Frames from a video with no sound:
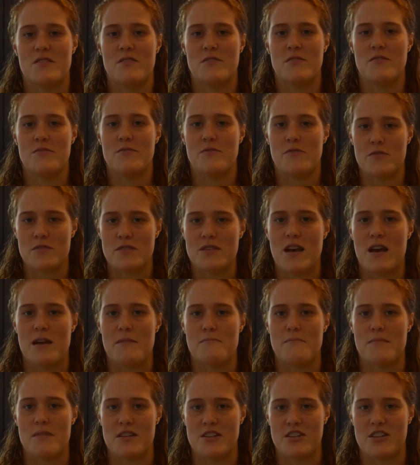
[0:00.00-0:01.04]
full-time
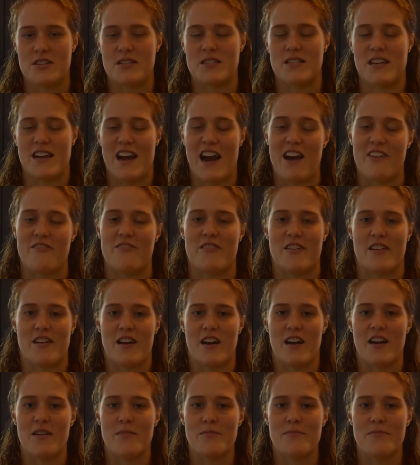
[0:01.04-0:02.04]
missions in Africa.